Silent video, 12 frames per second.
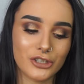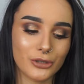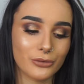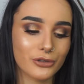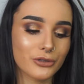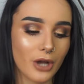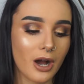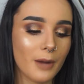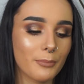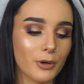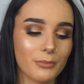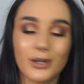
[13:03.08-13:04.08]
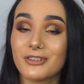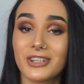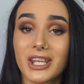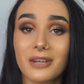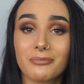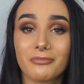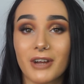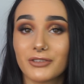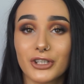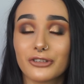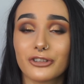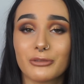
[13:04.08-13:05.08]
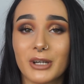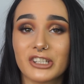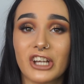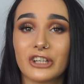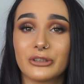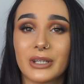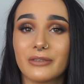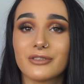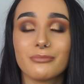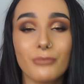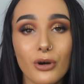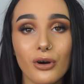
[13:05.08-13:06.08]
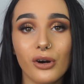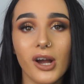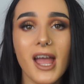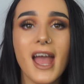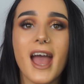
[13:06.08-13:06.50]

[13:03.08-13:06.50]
to start promoting Revolution on my channel even more